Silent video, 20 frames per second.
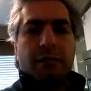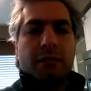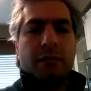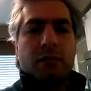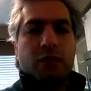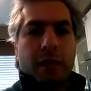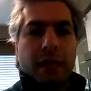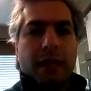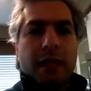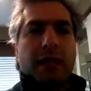
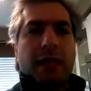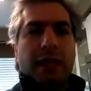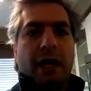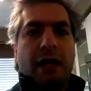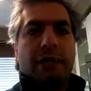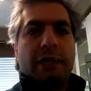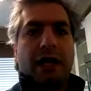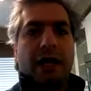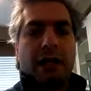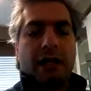drink that I
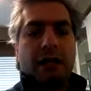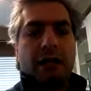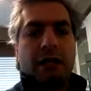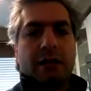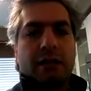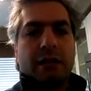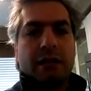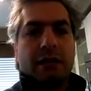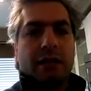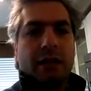make
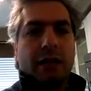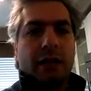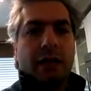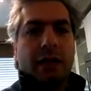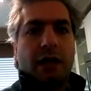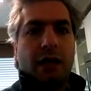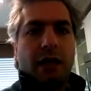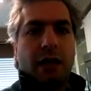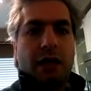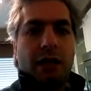
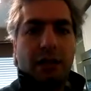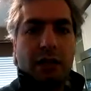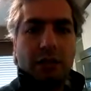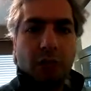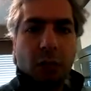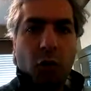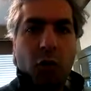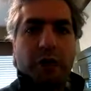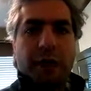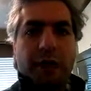in the
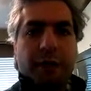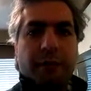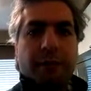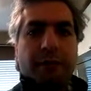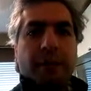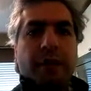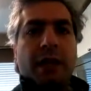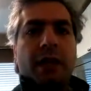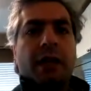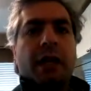morning.
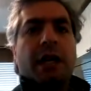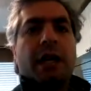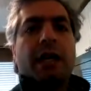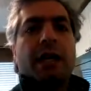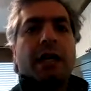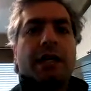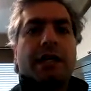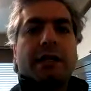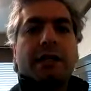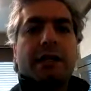
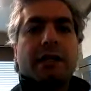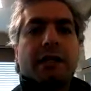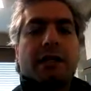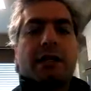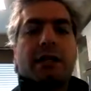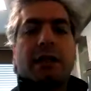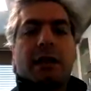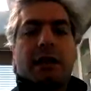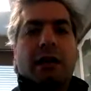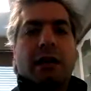It
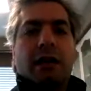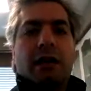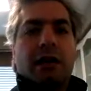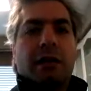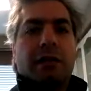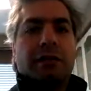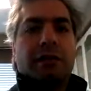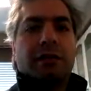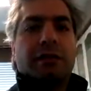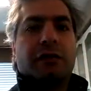consists
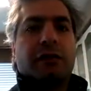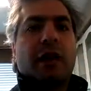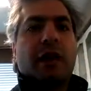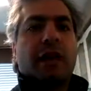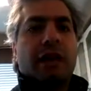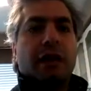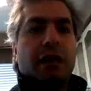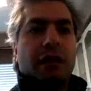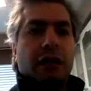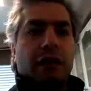of a
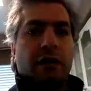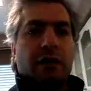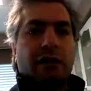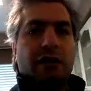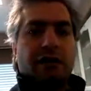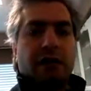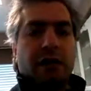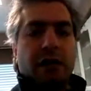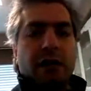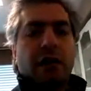variety
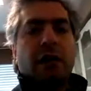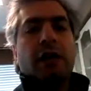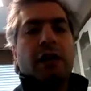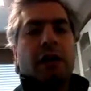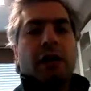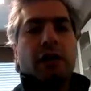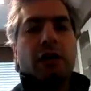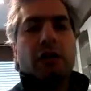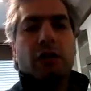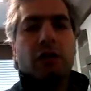of
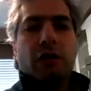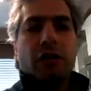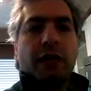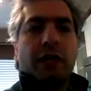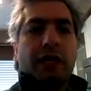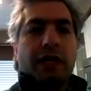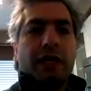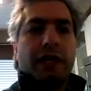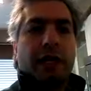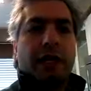
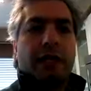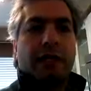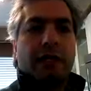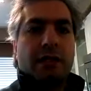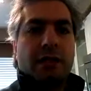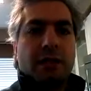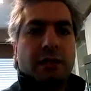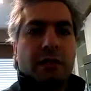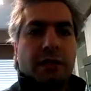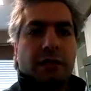
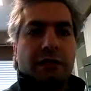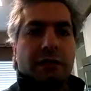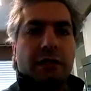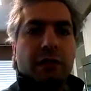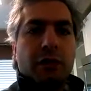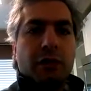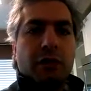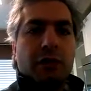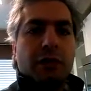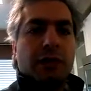nutrient-dense
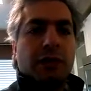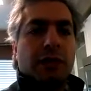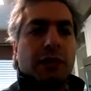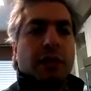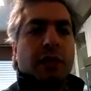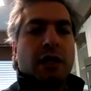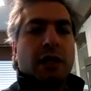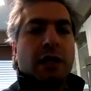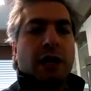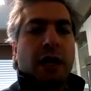foods,
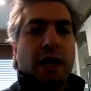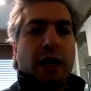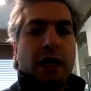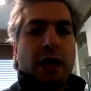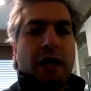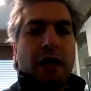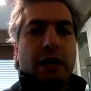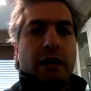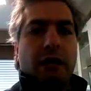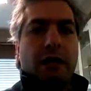
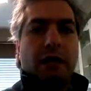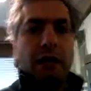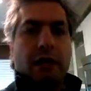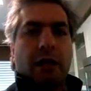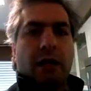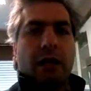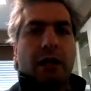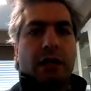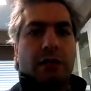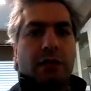and
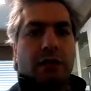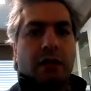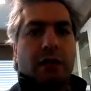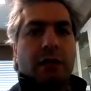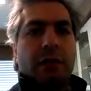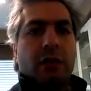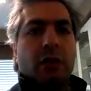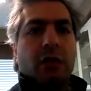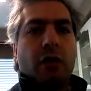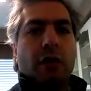so I'll
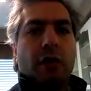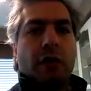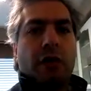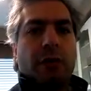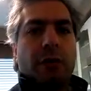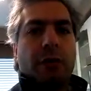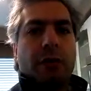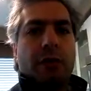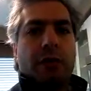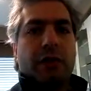be going
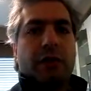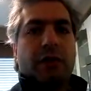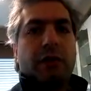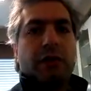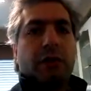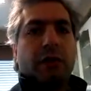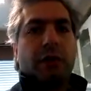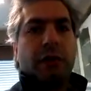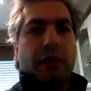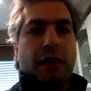over with
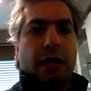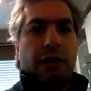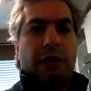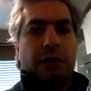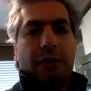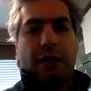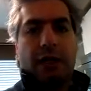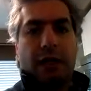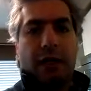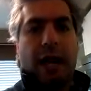you what
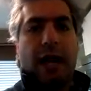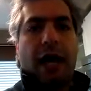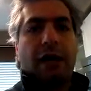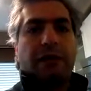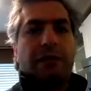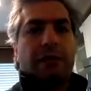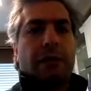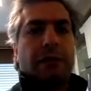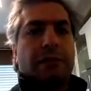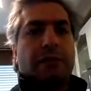I
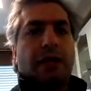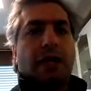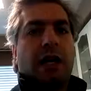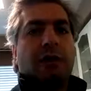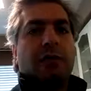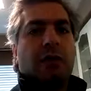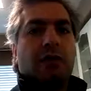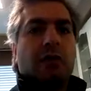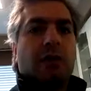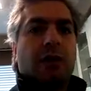have
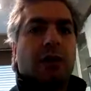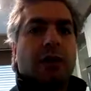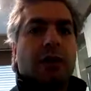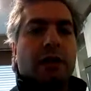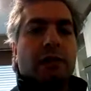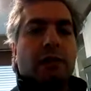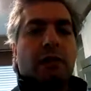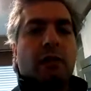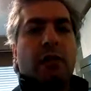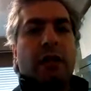sometimes during
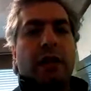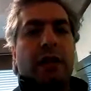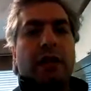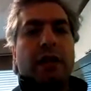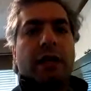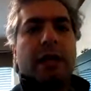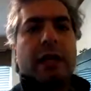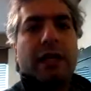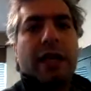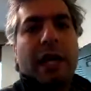the morning,
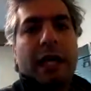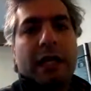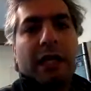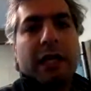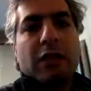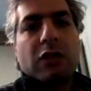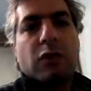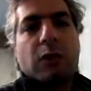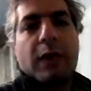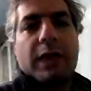at
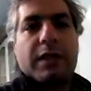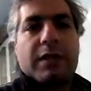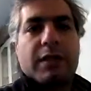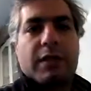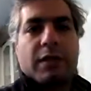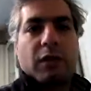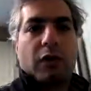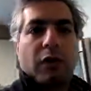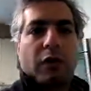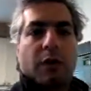least
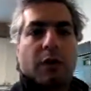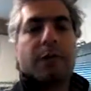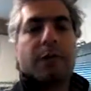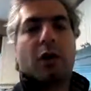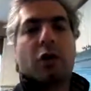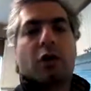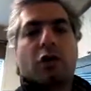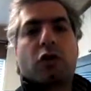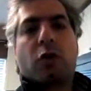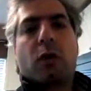once
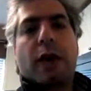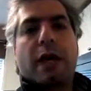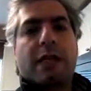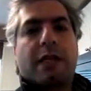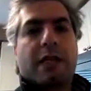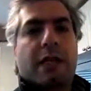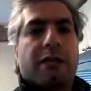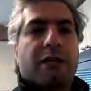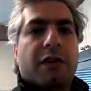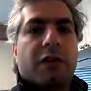or
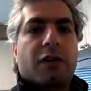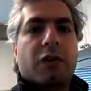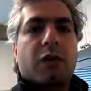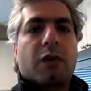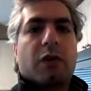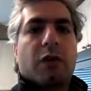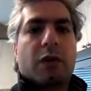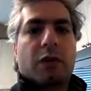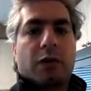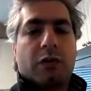twice every
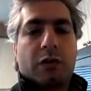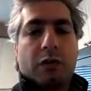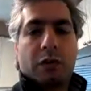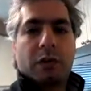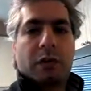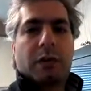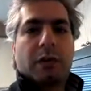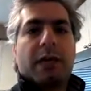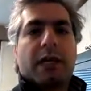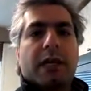2 to
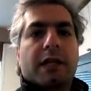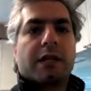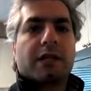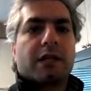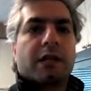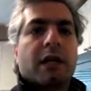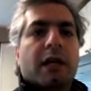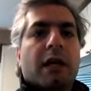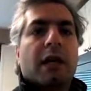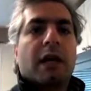3
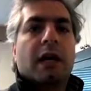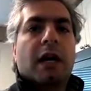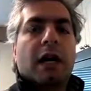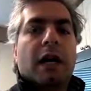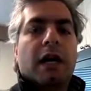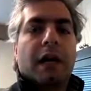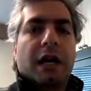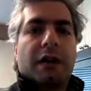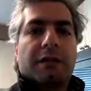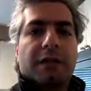weeks.
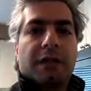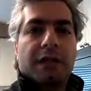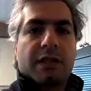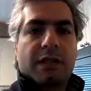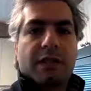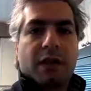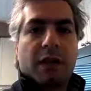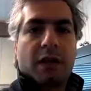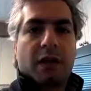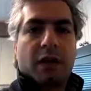I'll have
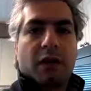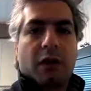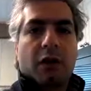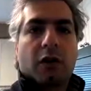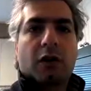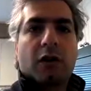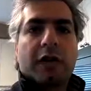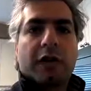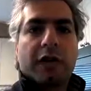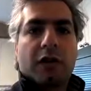this
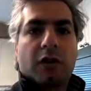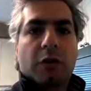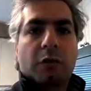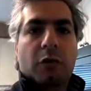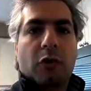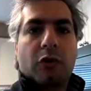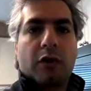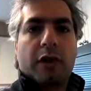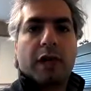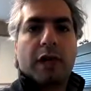early in the
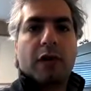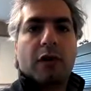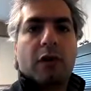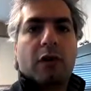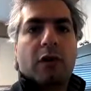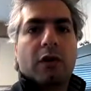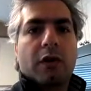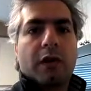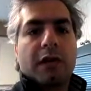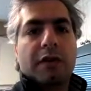morning,
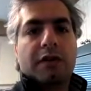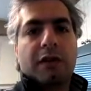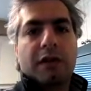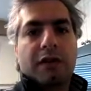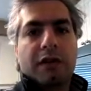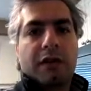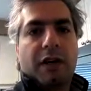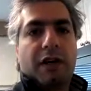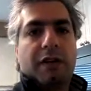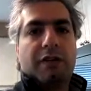or even
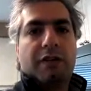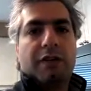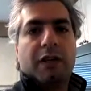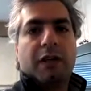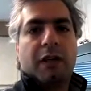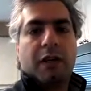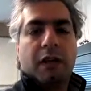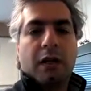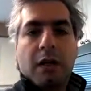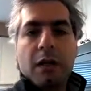if I
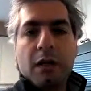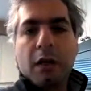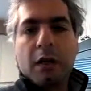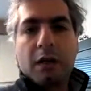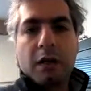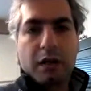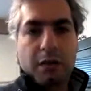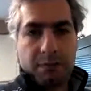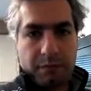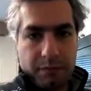feel,
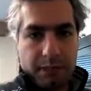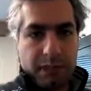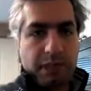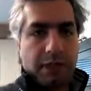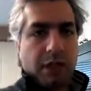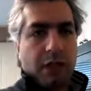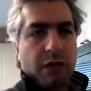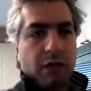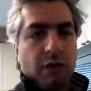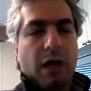
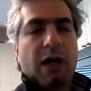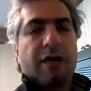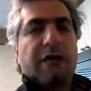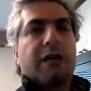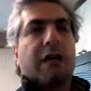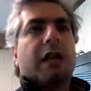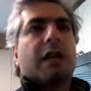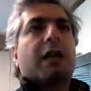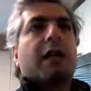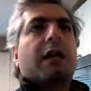since I do have
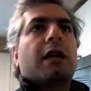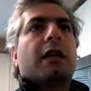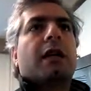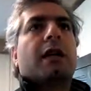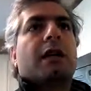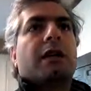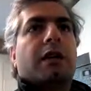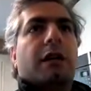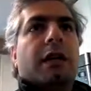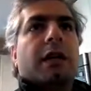
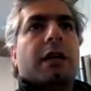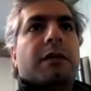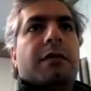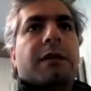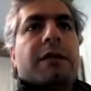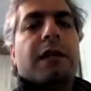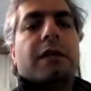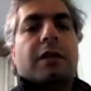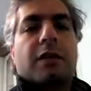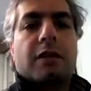candida and I've
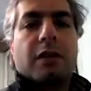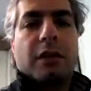been